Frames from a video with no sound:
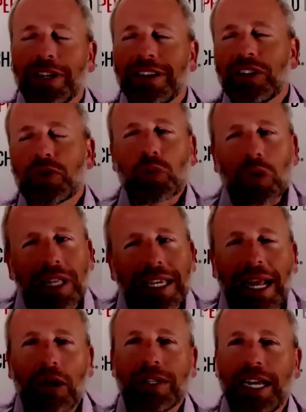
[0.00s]
It's really
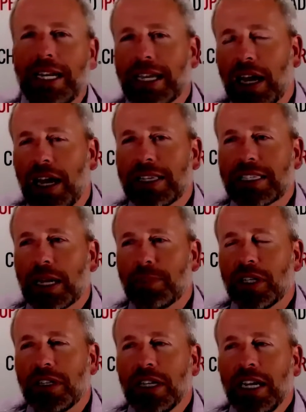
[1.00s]
an outdated
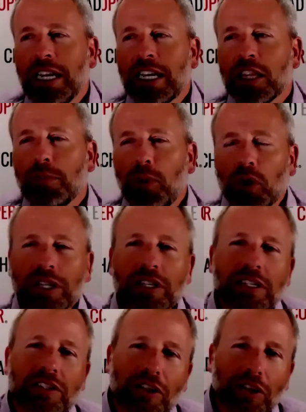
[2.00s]
concept. And the book
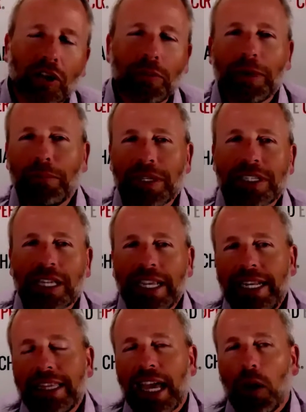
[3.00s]
is a little bit
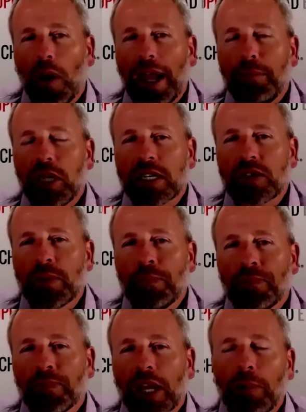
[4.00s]
misleading that way
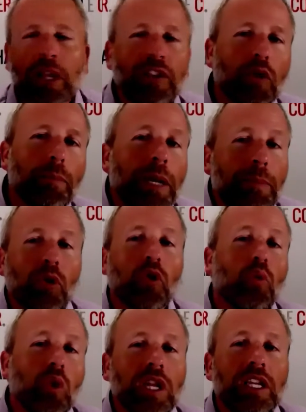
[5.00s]
because I believe what people
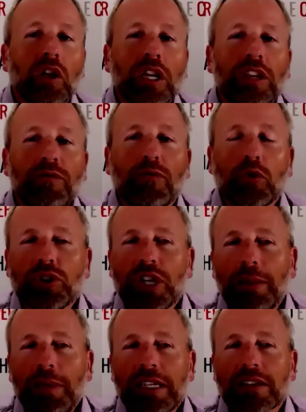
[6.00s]
are really looking for,
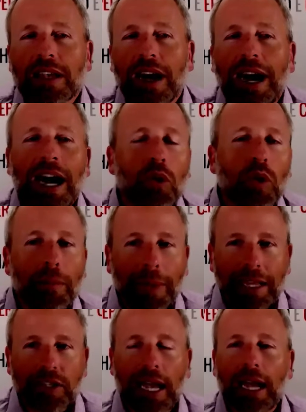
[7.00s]
Jamie, is how do I
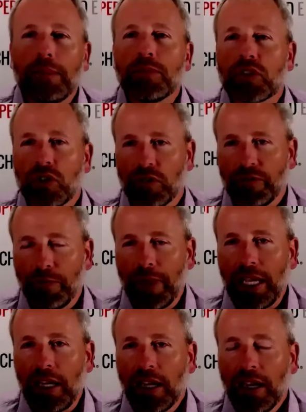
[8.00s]
make time serve
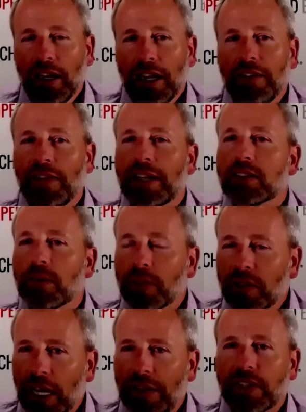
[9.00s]
me? And that's
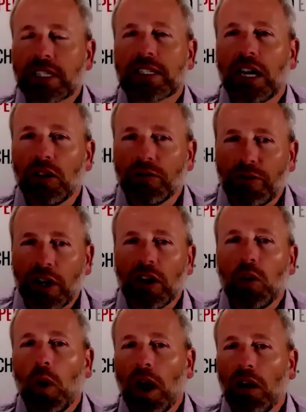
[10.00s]
something that I've excelled
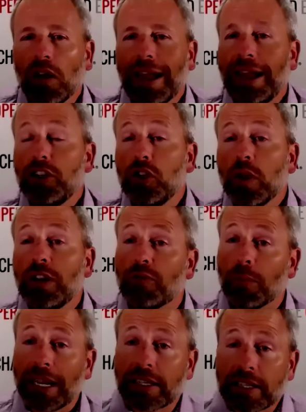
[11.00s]
very well at doing
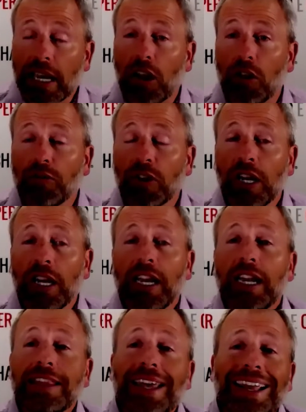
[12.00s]
for myself.
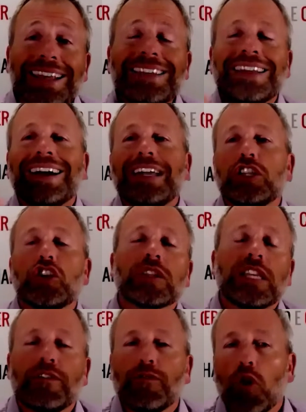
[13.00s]
And then I
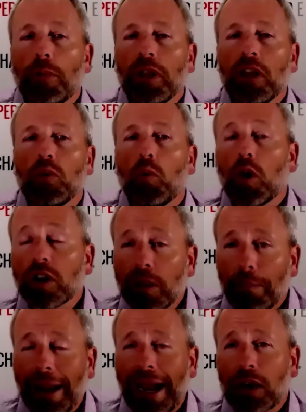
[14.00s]
took that formula, worked
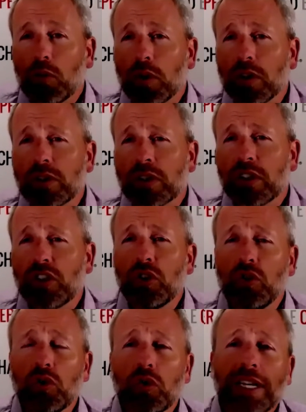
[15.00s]
it backwards
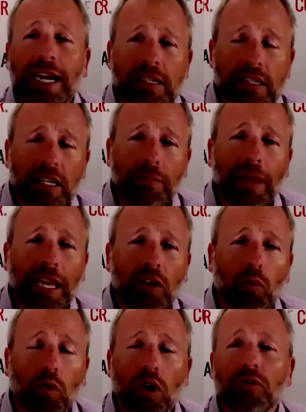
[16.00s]
to test and make
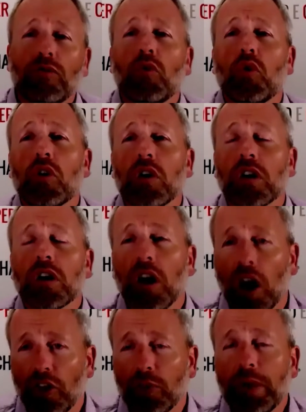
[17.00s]
it work for
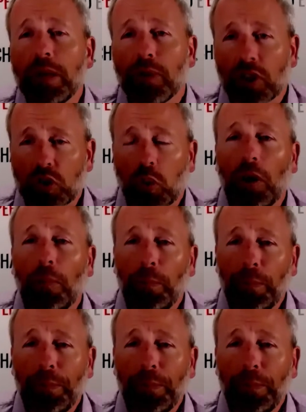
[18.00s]
other people as well.